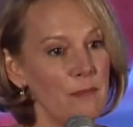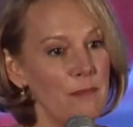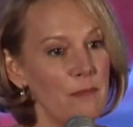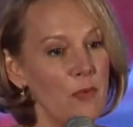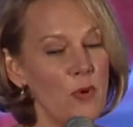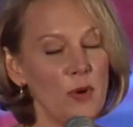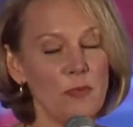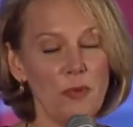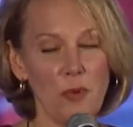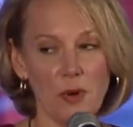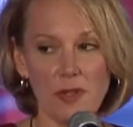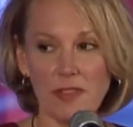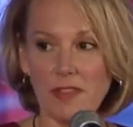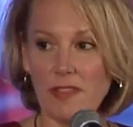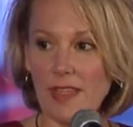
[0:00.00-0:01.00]
more
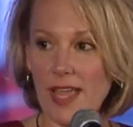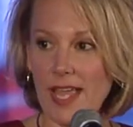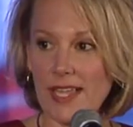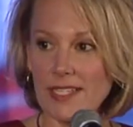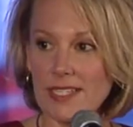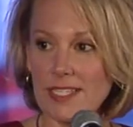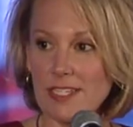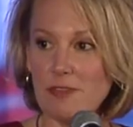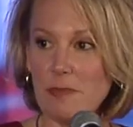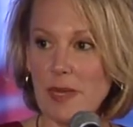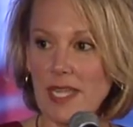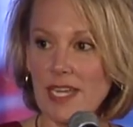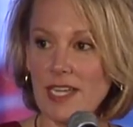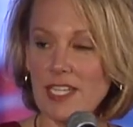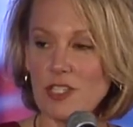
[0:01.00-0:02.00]
important than that, Steve
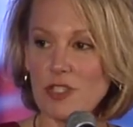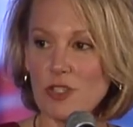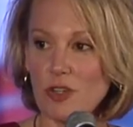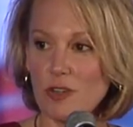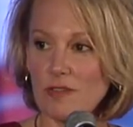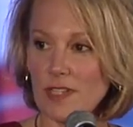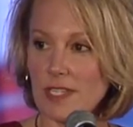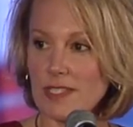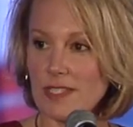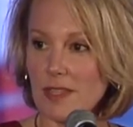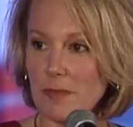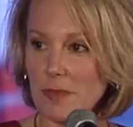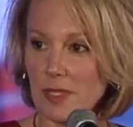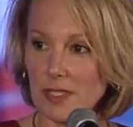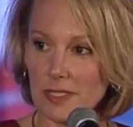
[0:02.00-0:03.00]
Bannon has served us in the
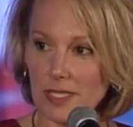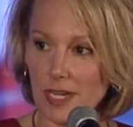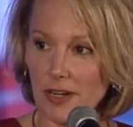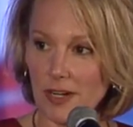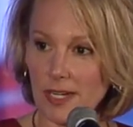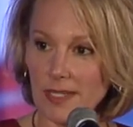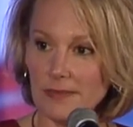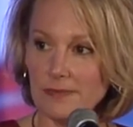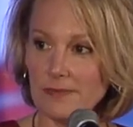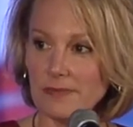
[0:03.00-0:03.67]
military.